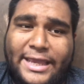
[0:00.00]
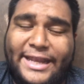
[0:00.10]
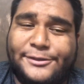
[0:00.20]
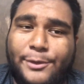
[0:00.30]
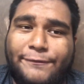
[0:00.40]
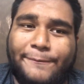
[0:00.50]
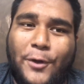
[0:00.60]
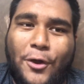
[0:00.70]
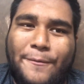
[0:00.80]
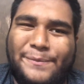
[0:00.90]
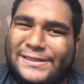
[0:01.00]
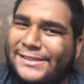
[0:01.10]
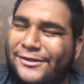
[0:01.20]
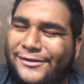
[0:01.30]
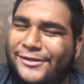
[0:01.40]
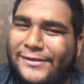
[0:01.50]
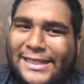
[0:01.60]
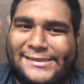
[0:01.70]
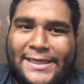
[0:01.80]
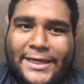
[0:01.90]
It is away from home, but still, in
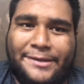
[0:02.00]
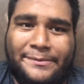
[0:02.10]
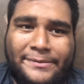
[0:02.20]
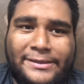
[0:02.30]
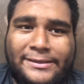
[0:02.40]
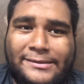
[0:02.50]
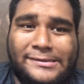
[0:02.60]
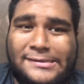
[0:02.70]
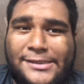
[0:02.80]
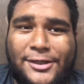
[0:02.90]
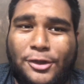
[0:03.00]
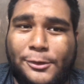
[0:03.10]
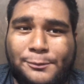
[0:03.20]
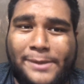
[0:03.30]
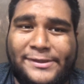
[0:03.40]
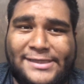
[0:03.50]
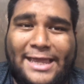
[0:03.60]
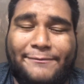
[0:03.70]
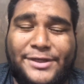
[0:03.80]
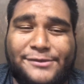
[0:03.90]
that stadium, Lobos Ball doesn't
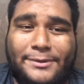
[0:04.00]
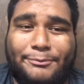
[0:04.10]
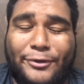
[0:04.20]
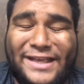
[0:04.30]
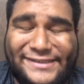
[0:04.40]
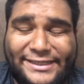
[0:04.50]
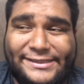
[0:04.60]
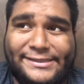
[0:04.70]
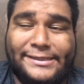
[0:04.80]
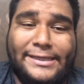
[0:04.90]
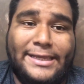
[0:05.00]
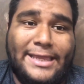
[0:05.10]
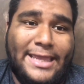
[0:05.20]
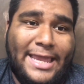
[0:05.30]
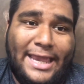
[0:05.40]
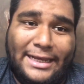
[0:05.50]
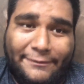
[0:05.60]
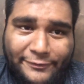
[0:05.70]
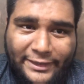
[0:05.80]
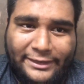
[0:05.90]
have much of a presence. And I
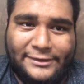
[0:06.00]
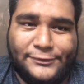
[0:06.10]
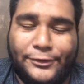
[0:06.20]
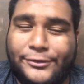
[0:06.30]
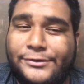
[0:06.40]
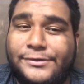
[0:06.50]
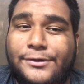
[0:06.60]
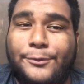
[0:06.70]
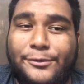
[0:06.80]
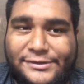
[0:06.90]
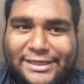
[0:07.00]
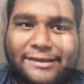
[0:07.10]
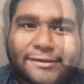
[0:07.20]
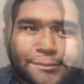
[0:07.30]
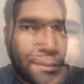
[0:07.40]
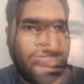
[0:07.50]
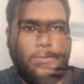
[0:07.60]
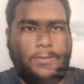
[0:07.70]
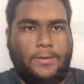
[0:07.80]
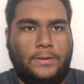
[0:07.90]
feel like the Sotos will take this one.
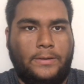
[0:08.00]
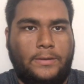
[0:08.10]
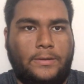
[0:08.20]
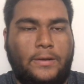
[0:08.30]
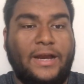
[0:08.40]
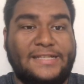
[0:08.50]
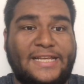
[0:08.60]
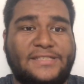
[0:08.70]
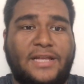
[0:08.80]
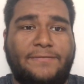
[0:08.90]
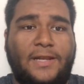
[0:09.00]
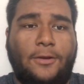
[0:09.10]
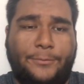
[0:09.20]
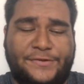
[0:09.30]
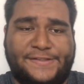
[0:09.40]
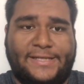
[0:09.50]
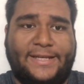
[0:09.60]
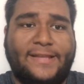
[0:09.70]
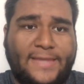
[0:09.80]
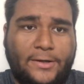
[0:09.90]
All right, guys, next off, León versus
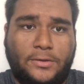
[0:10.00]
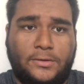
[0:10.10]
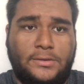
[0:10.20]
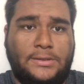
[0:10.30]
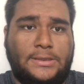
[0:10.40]
Querétaro.